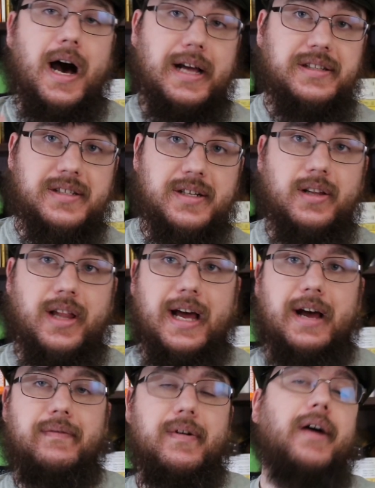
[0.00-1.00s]
I'd still
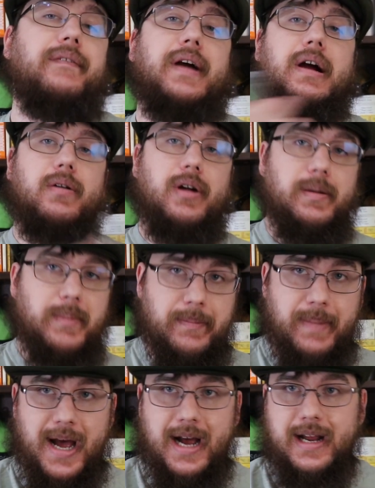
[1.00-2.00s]
have a fire rod in my
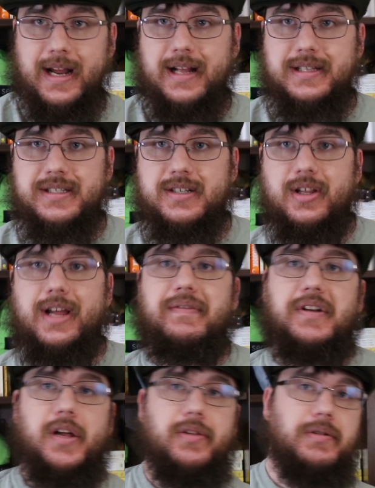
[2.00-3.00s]
pack, and I'd still have
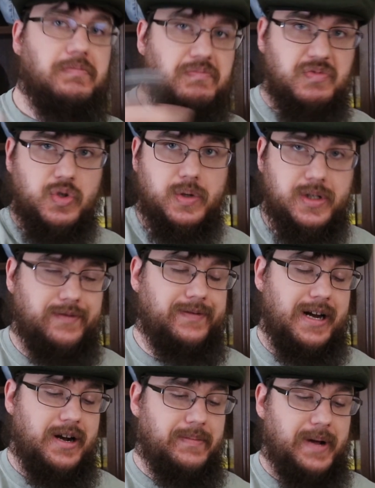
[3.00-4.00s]
another source of
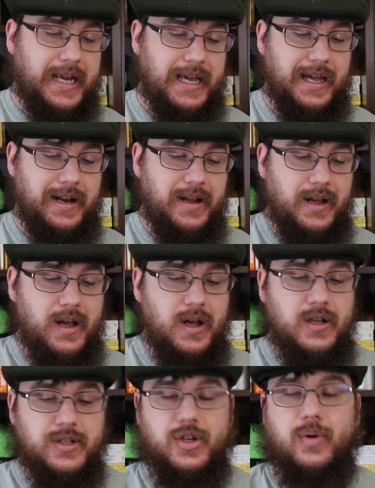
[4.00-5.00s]
fire in my kit.
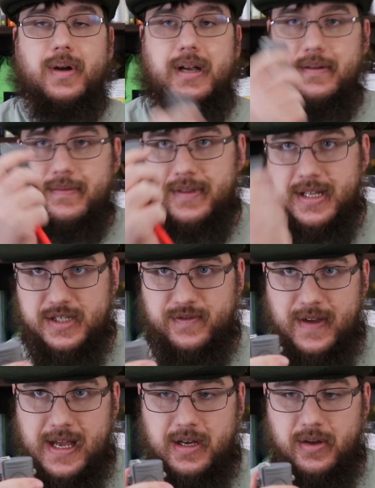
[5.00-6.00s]
So if this
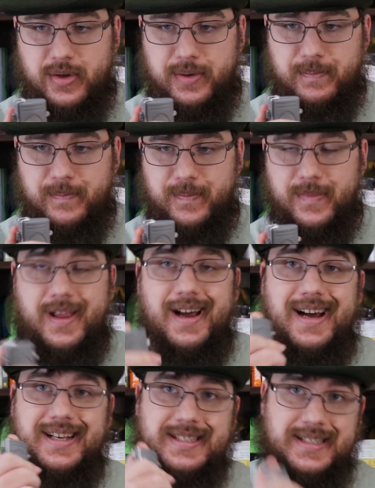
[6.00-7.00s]
failed,
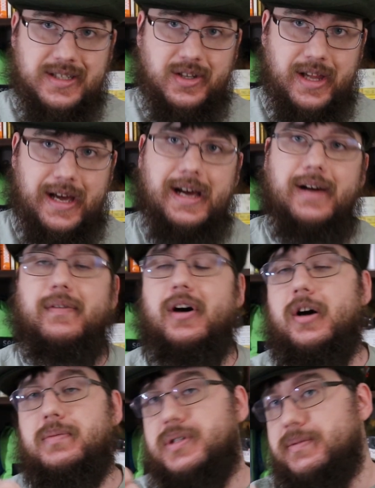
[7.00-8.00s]
I still have
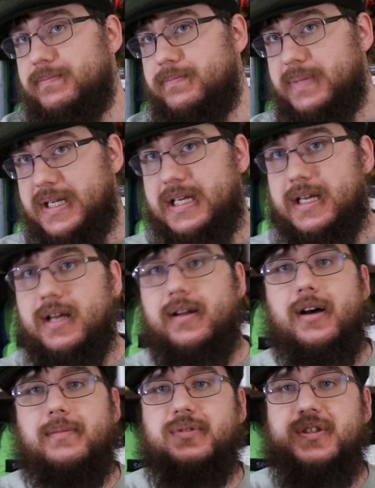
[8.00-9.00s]
option B and
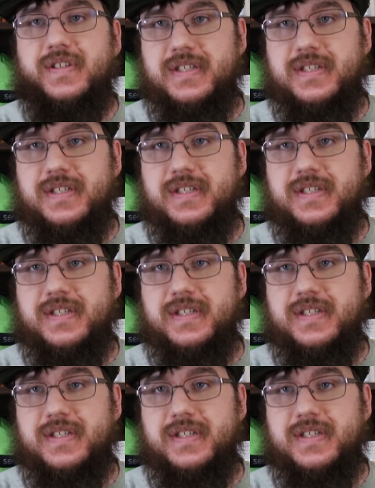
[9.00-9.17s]
option